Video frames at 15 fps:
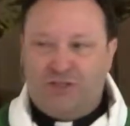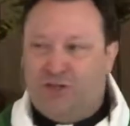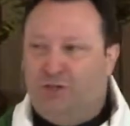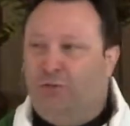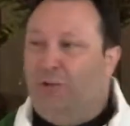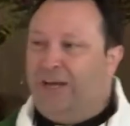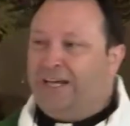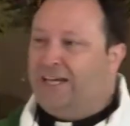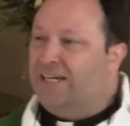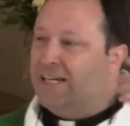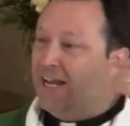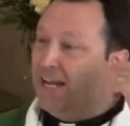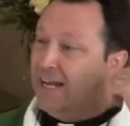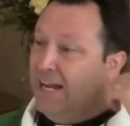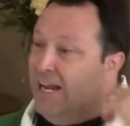to wicked
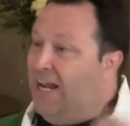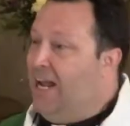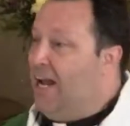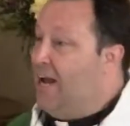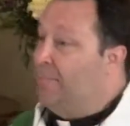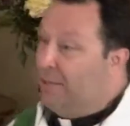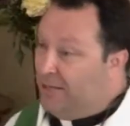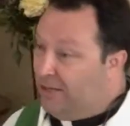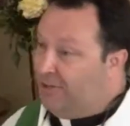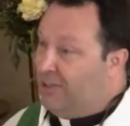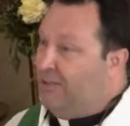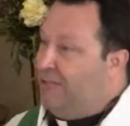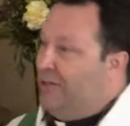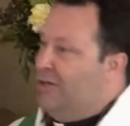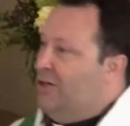King Ahab and his
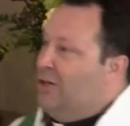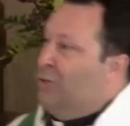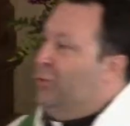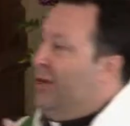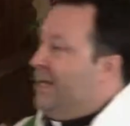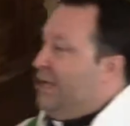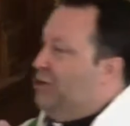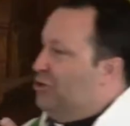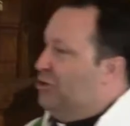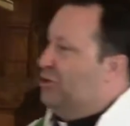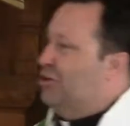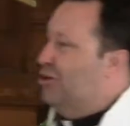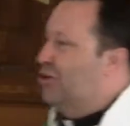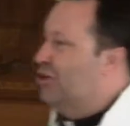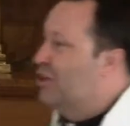even
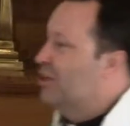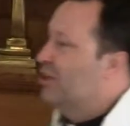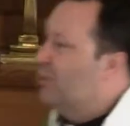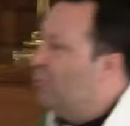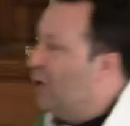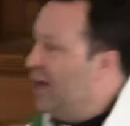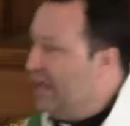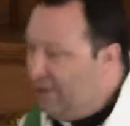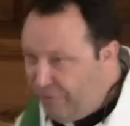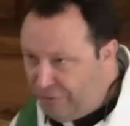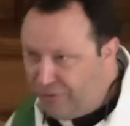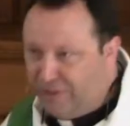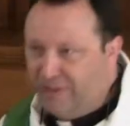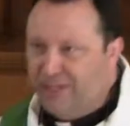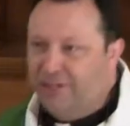wickeder
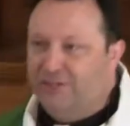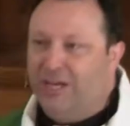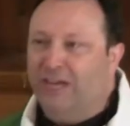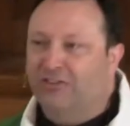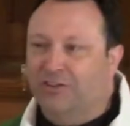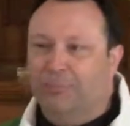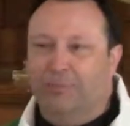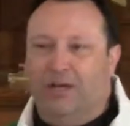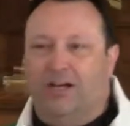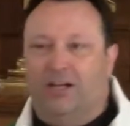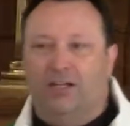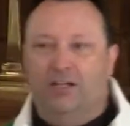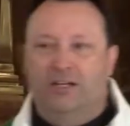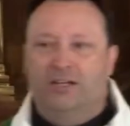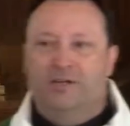wife,
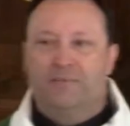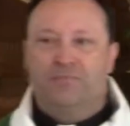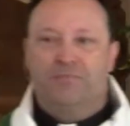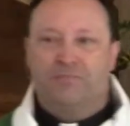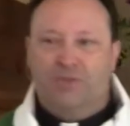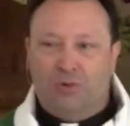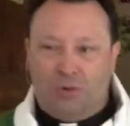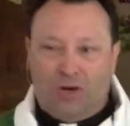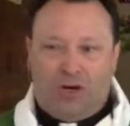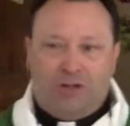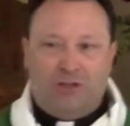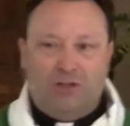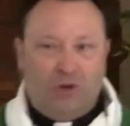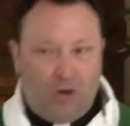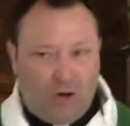Jezebel, the word of
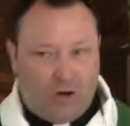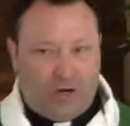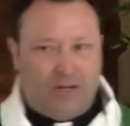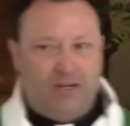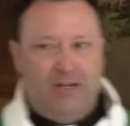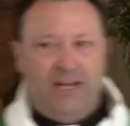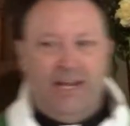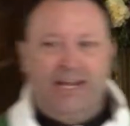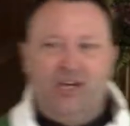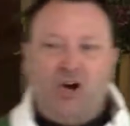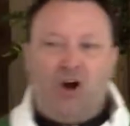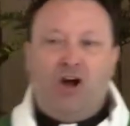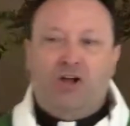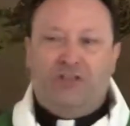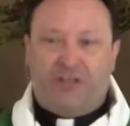the Lord. He
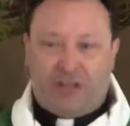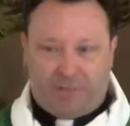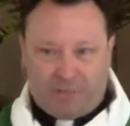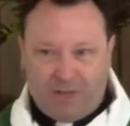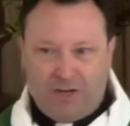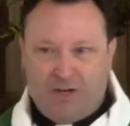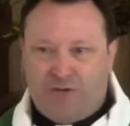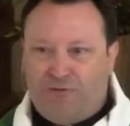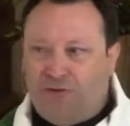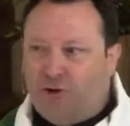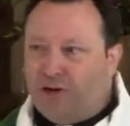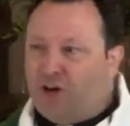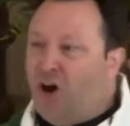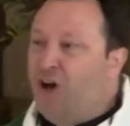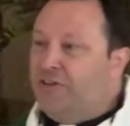called them
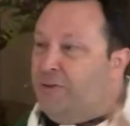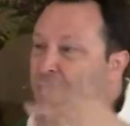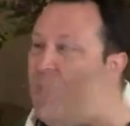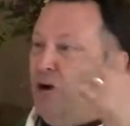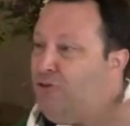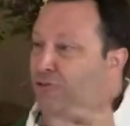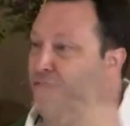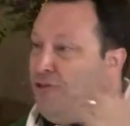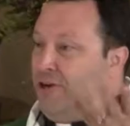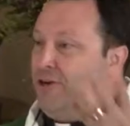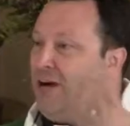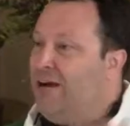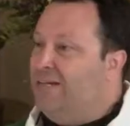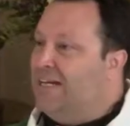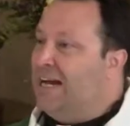out for their
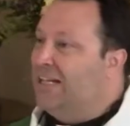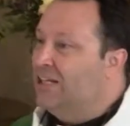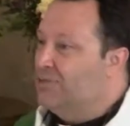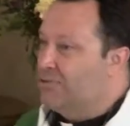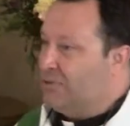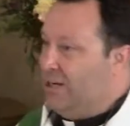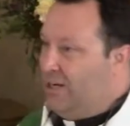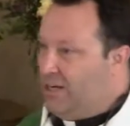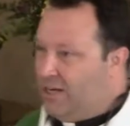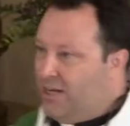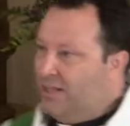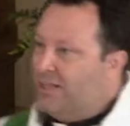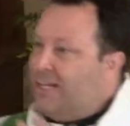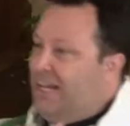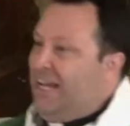idolatry.
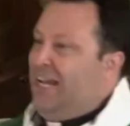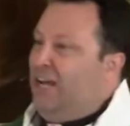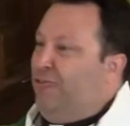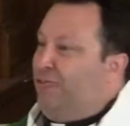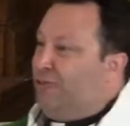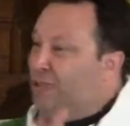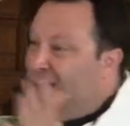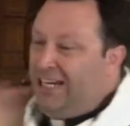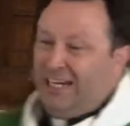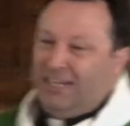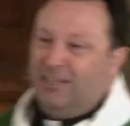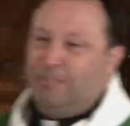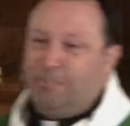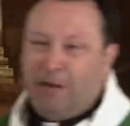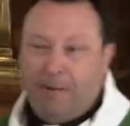The king for
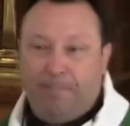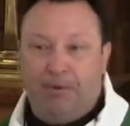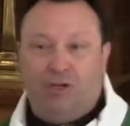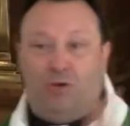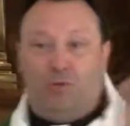leading the people